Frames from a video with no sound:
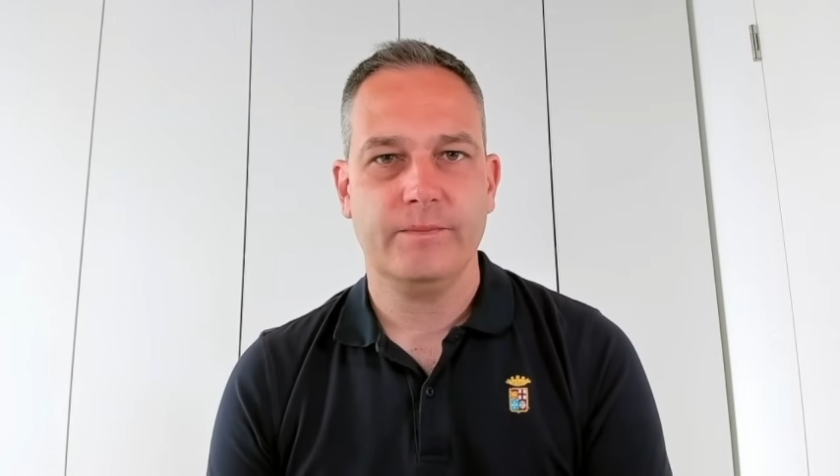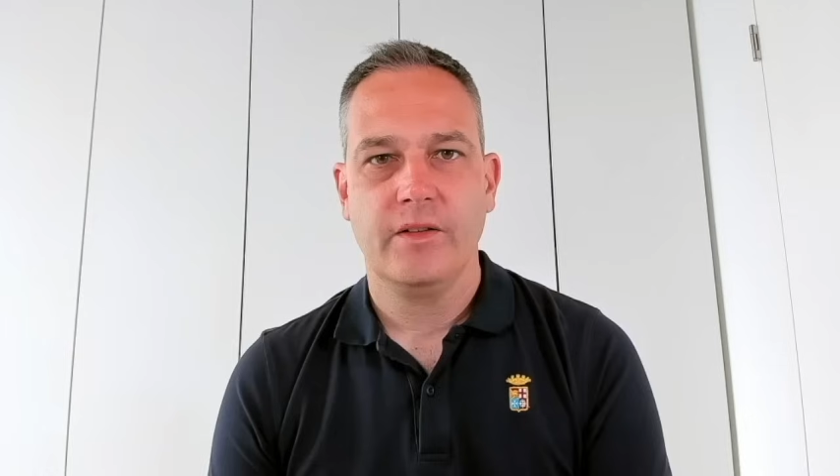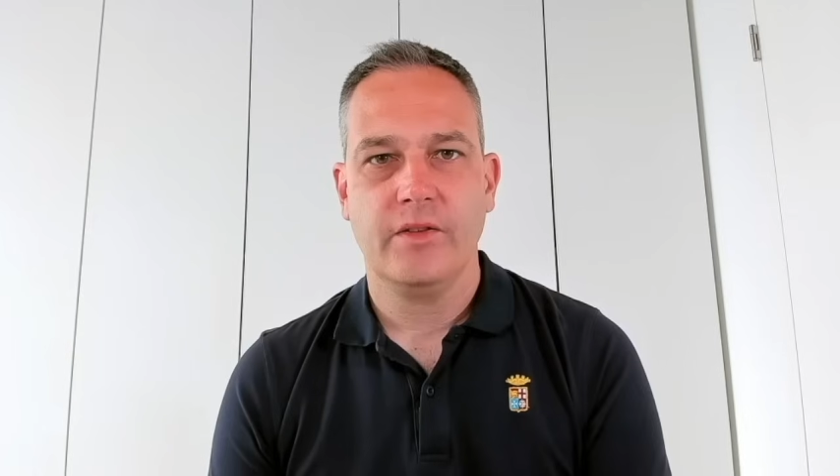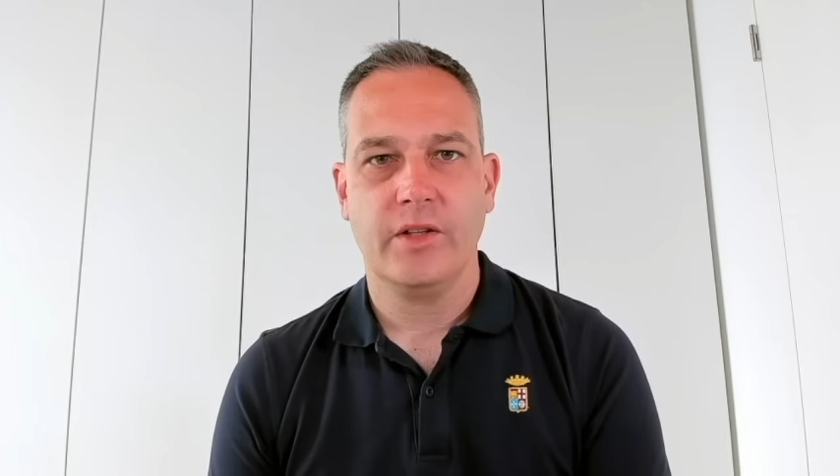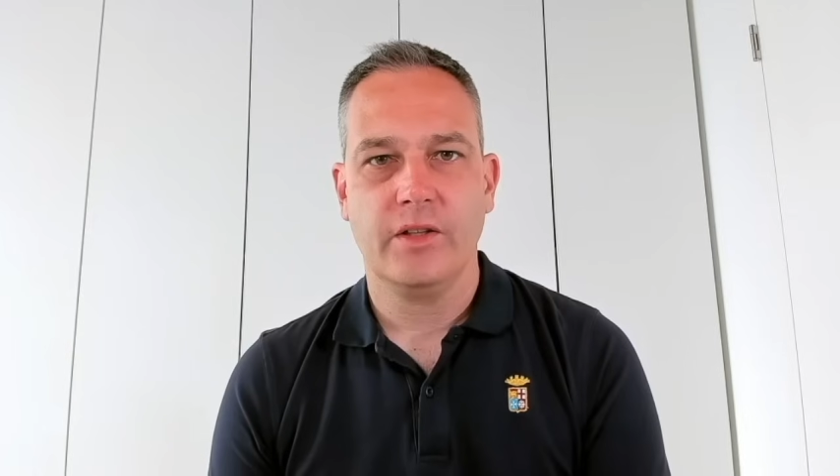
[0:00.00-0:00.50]

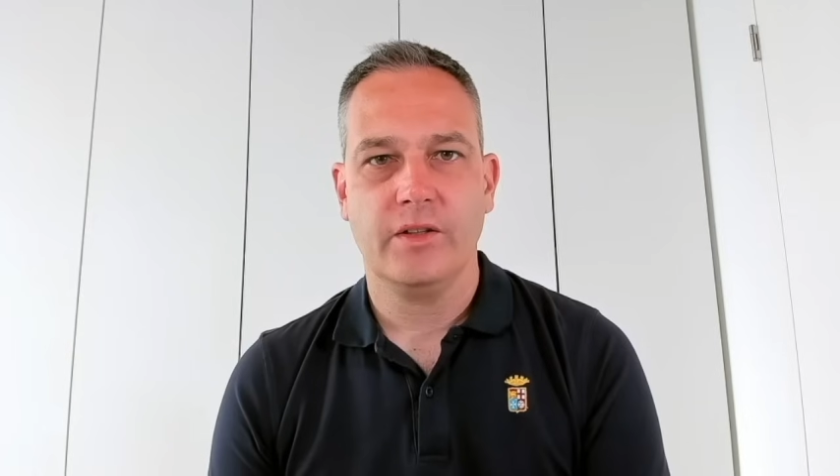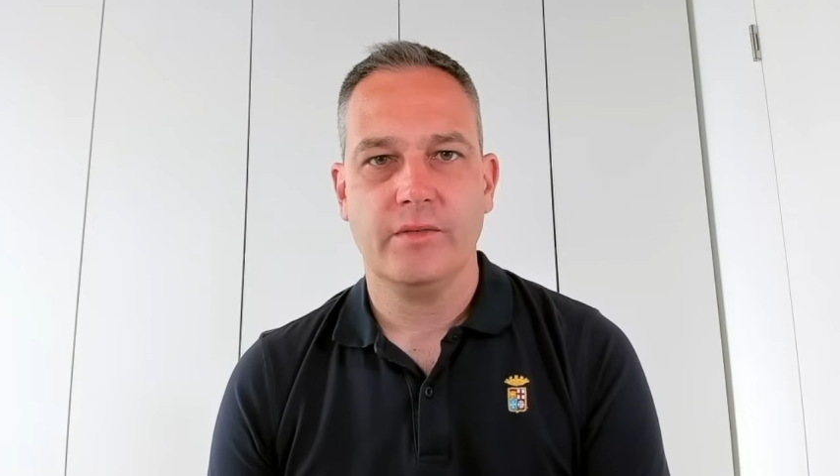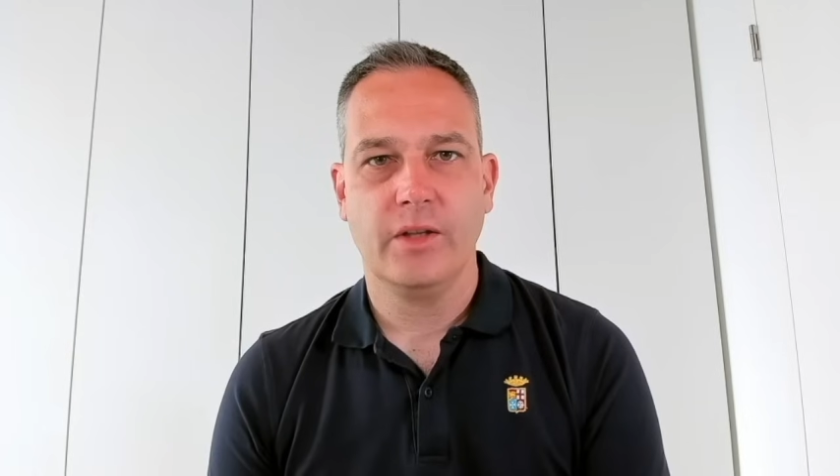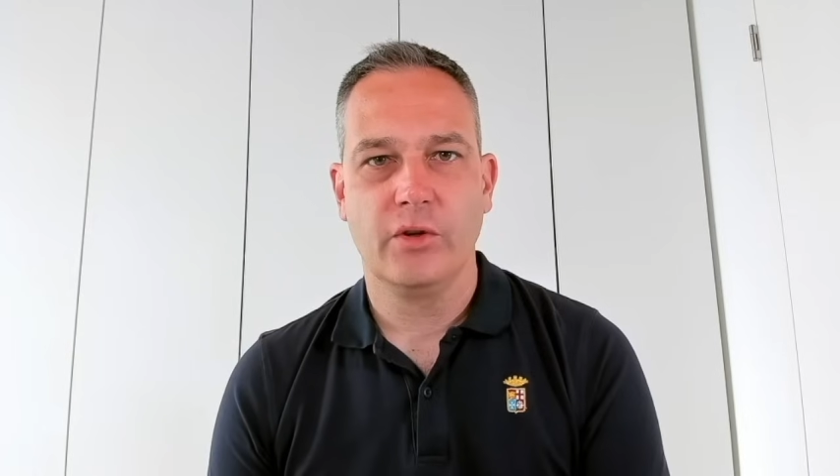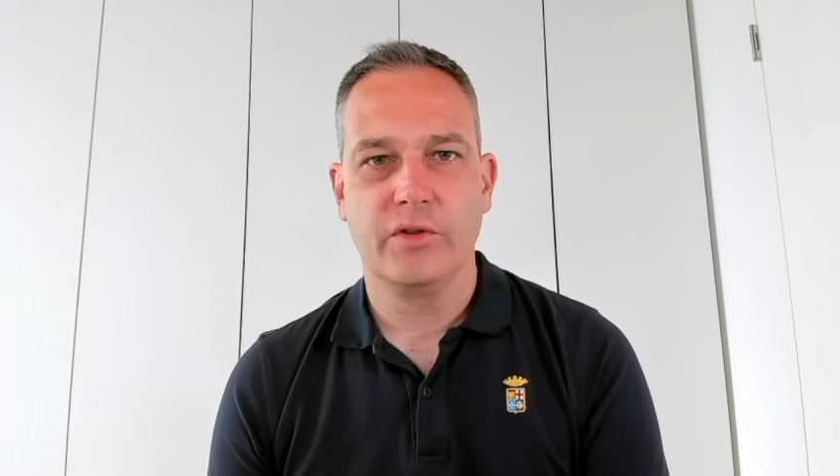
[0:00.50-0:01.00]
There are a
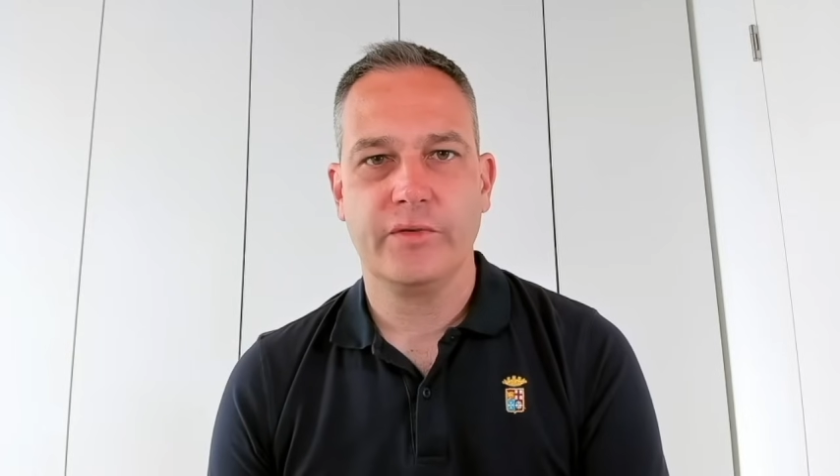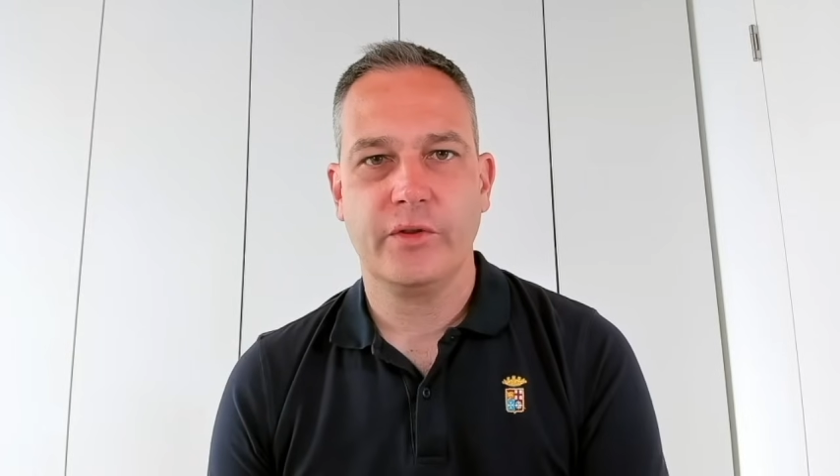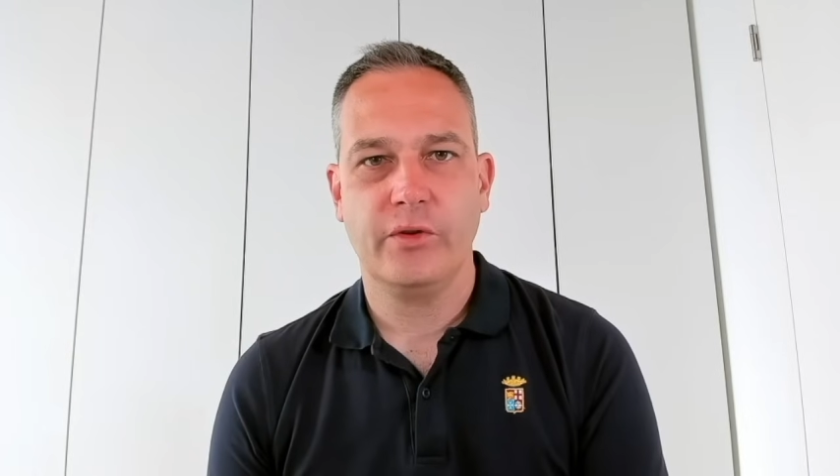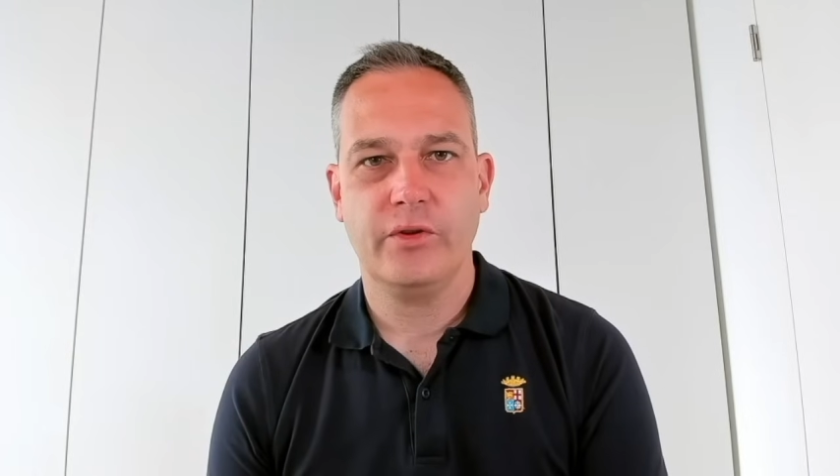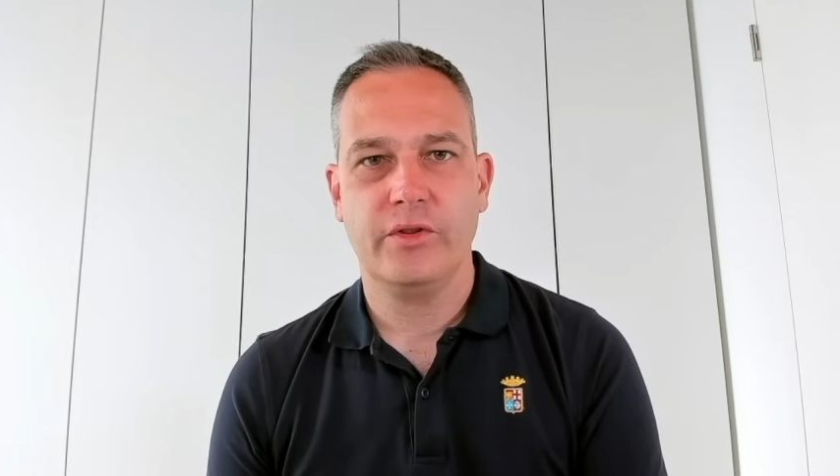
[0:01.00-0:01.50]
lot of
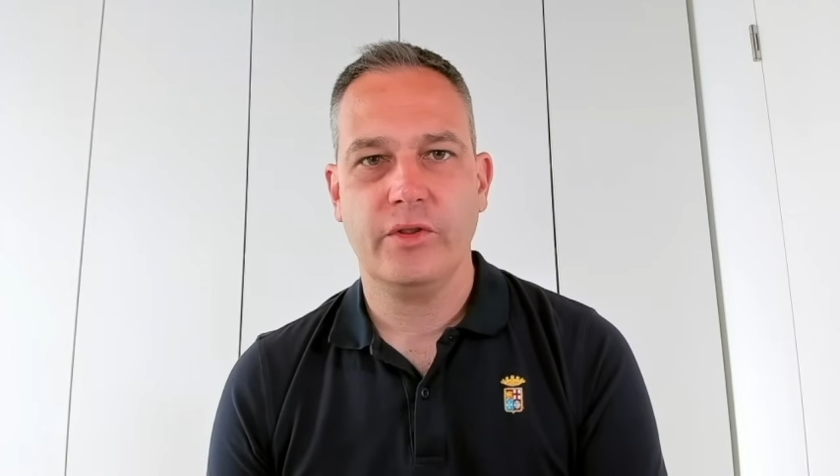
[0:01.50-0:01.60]
good